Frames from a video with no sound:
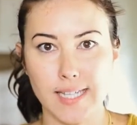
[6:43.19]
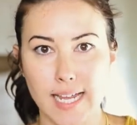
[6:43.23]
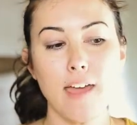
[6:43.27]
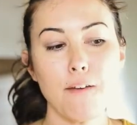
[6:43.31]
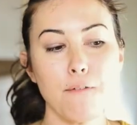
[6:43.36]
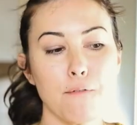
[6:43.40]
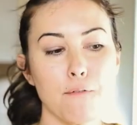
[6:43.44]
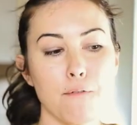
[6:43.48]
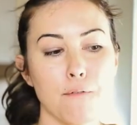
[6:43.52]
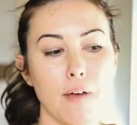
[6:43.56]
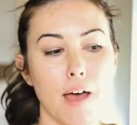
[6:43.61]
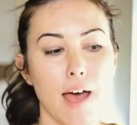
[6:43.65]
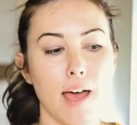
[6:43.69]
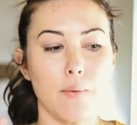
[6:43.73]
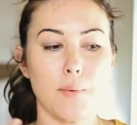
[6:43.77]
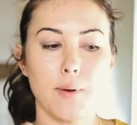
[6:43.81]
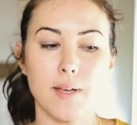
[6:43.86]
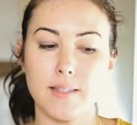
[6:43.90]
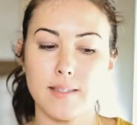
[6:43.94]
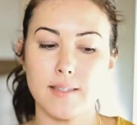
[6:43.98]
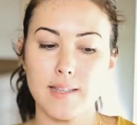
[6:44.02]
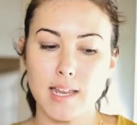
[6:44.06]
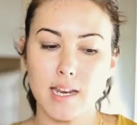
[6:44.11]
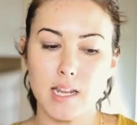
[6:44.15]
If I
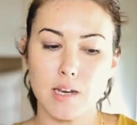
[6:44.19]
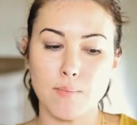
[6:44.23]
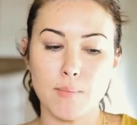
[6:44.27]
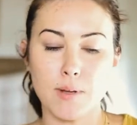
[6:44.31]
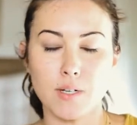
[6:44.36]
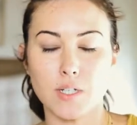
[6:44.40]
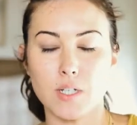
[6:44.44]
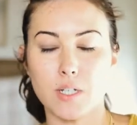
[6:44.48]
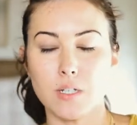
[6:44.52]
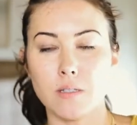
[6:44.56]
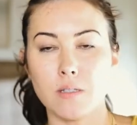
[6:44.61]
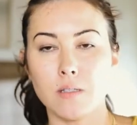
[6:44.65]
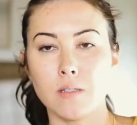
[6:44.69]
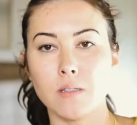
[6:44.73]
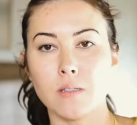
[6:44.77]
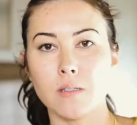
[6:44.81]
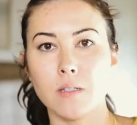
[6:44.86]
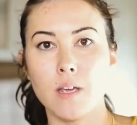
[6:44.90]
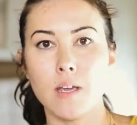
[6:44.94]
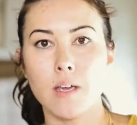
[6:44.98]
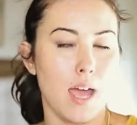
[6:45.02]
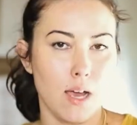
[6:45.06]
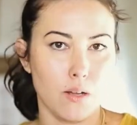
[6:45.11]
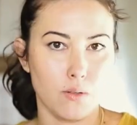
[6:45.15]
was an
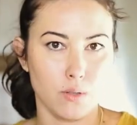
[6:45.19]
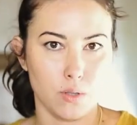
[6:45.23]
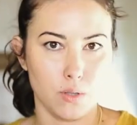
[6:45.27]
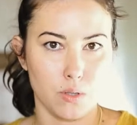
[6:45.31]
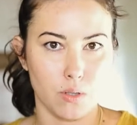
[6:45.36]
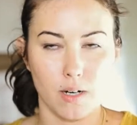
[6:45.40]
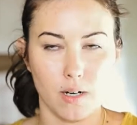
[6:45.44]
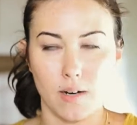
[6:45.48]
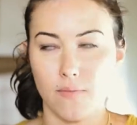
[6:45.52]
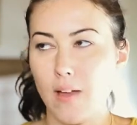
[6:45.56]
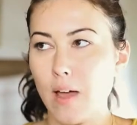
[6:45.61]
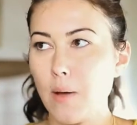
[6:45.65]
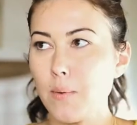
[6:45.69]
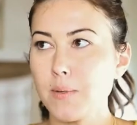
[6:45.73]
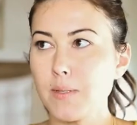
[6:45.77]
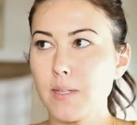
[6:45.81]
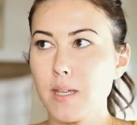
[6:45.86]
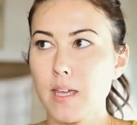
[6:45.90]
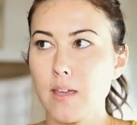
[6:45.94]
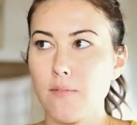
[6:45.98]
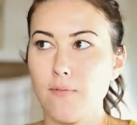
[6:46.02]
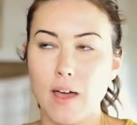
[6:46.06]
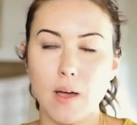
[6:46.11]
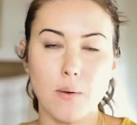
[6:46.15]
admissions counselor, if I was
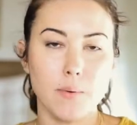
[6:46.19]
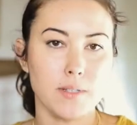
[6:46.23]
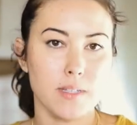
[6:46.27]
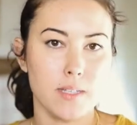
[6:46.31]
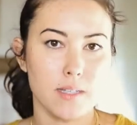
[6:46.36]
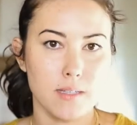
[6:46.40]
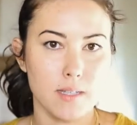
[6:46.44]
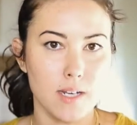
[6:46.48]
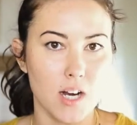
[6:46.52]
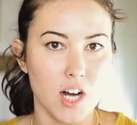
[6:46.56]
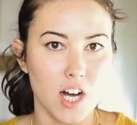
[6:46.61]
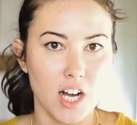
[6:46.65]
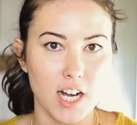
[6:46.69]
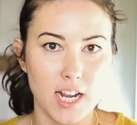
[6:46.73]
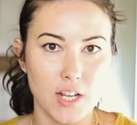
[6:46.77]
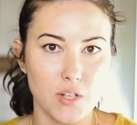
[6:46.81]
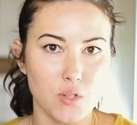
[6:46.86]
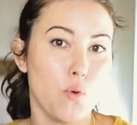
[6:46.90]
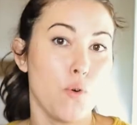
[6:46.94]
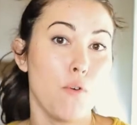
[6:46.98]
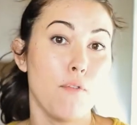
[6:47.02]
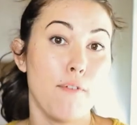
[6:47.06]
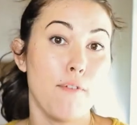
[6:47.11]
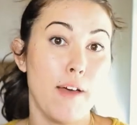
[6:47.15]
a CRNA
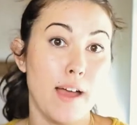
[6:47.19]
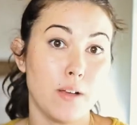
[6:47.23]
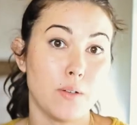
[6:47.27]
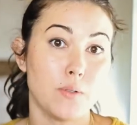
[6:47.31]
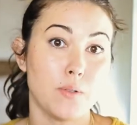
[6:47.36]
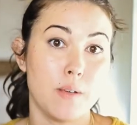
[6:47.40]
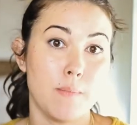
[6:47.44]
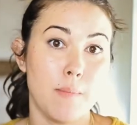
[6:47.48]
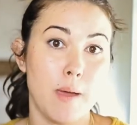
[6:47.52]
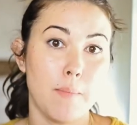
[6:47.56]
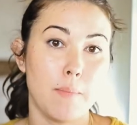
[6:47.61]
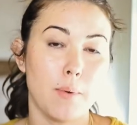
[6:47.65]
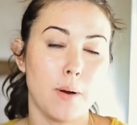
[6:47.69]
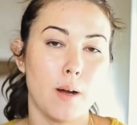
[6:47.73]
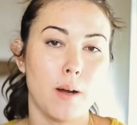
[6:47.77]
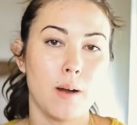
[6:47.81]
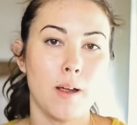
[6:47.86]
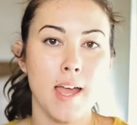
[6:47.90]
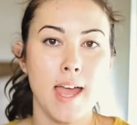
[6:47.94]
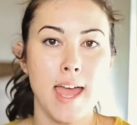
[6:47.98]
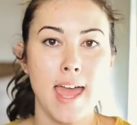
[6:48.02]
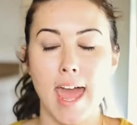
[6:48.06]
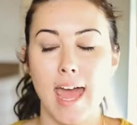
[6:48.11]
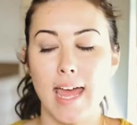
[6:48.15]
school faculty member,
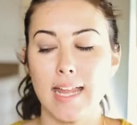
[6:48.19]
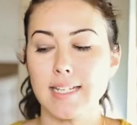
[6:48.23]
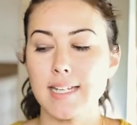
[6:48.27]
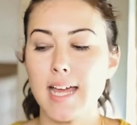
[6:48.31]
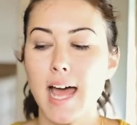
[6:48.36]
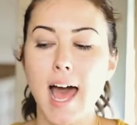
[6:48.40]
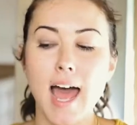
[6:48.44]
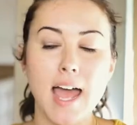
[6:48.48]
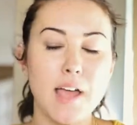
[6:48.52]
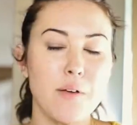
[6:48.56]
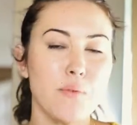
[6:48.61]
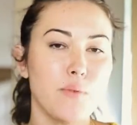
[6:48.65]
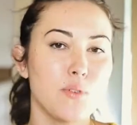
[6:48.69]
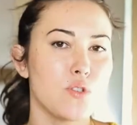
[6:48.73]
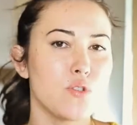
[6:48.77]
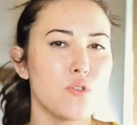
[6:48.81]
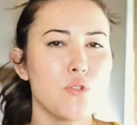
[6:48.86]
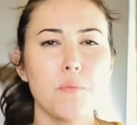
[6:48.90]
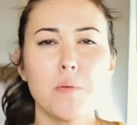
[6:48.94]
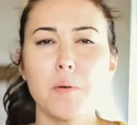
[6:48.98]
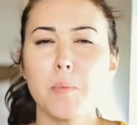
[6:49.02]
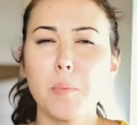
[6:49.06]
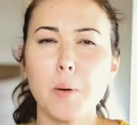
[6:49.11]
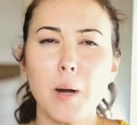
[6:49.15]
and I was
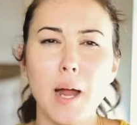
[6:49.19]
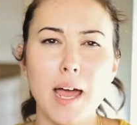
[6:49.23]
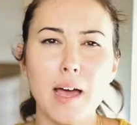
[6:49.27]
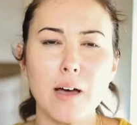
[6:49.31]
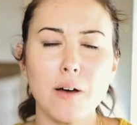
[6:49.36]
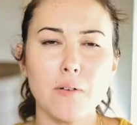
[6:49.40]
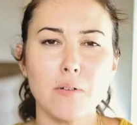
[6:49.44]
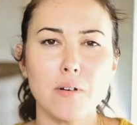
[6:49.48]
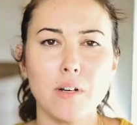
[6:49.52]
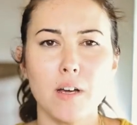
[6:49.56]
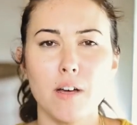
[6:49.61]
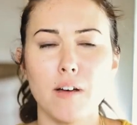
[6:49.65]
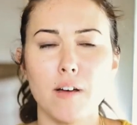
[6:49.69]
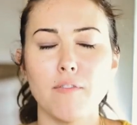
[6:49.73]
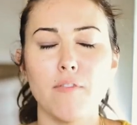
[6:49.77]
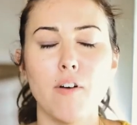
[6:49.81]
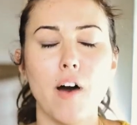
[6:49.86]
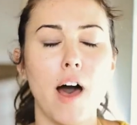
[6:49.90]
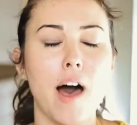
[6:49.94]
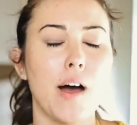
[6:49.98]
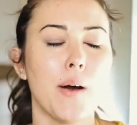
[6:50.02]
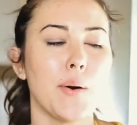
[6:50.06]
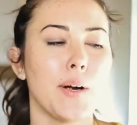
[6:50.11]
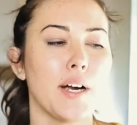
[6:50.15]
super proud of
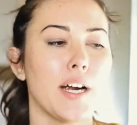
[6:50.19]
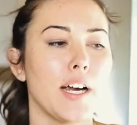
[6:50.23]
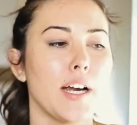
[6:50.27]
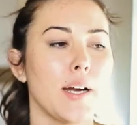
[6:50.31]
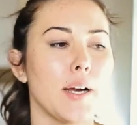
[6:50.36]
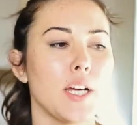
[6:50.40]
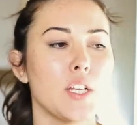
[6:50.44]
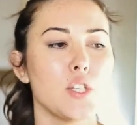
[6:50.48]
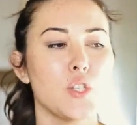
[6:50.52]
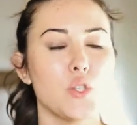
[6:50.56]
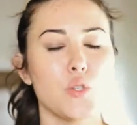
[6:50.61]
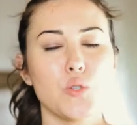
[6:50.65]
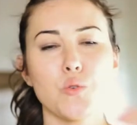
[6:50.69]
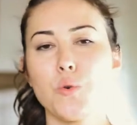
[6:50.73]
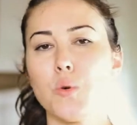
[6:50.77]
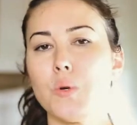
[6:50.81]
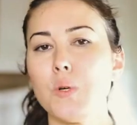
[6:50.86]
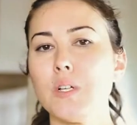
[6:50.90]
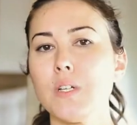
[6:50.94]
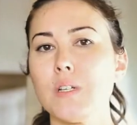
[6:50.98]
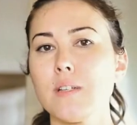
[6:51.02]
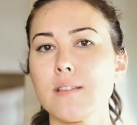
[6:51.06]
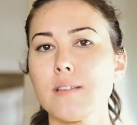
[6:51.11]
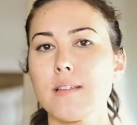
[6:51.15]
our
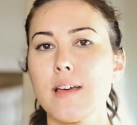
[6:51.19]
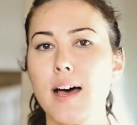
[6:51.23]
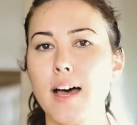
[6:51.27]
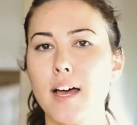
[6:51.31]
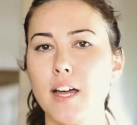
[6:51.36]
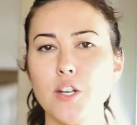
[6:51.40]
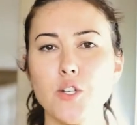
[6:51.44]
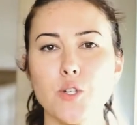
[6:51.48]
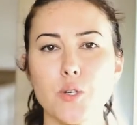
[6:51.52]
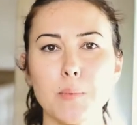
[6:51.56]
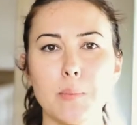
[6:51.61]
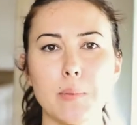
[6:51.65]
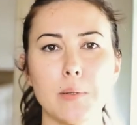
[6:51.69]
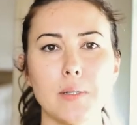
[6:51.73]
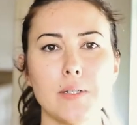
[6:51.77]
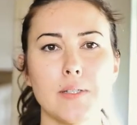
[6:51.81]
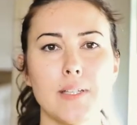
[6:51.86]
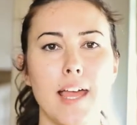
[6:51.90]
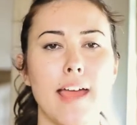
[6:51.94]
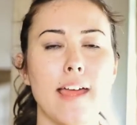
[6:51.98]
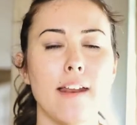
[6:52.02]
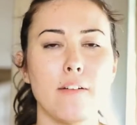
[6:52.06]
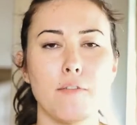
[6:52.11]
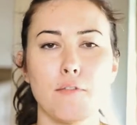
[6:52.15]
school's
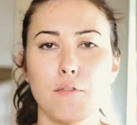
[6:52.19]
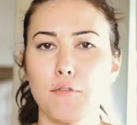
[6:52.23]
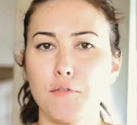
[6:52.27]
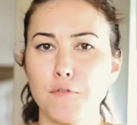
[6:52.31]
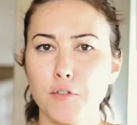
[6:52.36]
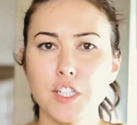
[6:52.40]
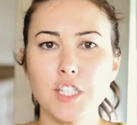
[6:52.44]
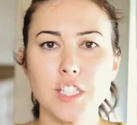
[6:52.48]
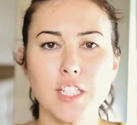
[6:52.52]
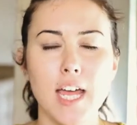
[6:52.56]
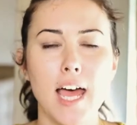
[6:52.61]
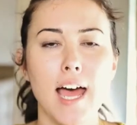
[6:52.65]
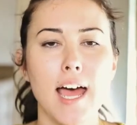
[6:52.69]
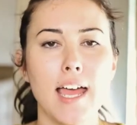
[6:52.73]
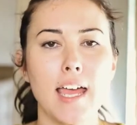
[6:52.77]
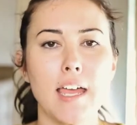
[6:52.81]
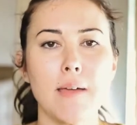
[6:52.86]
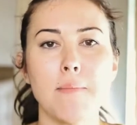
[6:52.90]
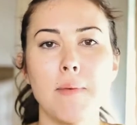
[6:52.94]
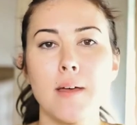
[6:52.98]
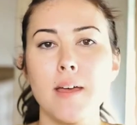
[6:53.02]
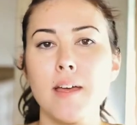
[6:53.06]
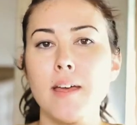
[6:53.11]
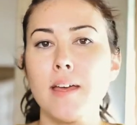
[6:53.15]
100% first
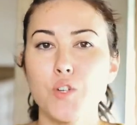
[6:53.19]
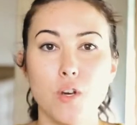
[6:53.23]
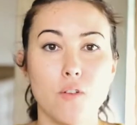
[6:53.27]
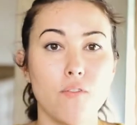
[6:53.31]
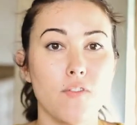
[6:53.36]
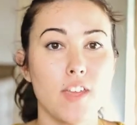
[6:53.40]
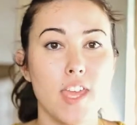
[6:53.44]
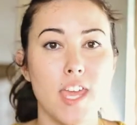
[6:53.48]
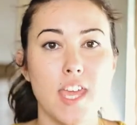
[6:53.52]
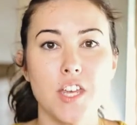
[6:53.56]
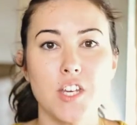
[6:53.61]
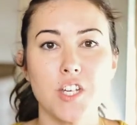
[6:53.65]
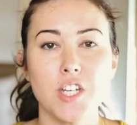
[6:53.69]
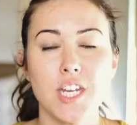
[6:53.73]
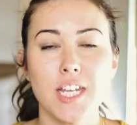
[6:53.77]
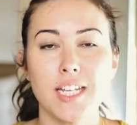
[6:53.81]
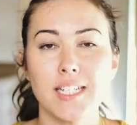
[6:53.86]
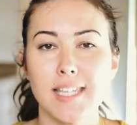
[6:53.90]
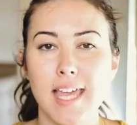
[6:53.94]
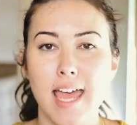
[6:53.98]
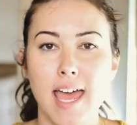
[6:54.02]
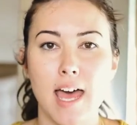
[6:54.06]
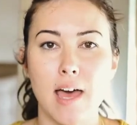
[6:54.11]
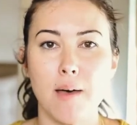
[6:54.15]
time certification
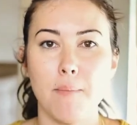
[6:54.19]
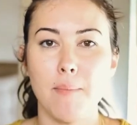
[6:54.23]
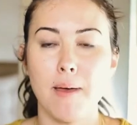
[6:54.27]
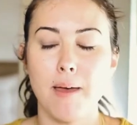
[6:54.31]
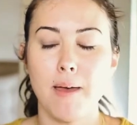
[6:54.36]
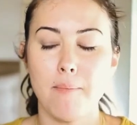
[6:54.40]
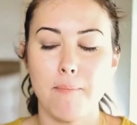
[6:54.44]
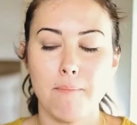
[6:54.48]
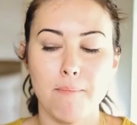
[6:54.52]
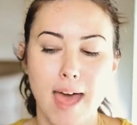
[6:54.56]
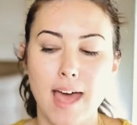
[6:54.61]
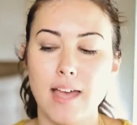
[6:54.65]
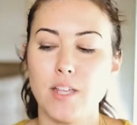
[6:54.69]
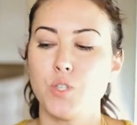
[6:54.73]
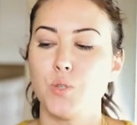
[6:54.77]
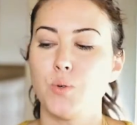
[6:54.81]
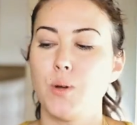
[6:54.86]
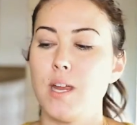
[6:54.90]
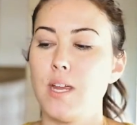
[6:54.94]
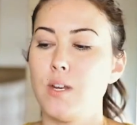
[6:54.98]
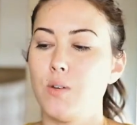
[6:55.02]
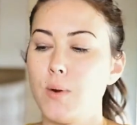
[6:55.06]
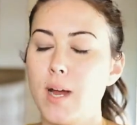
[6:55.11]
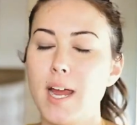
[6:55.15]
exam pass
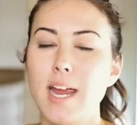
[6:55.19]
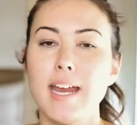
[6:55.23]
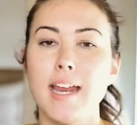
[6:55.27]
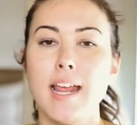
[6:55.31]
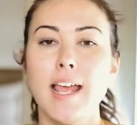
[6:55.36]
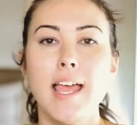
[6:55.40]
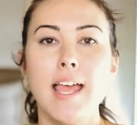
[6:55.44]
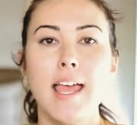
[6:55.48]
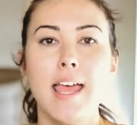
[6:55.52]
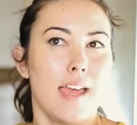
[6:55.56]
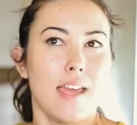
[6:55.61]
rate, right?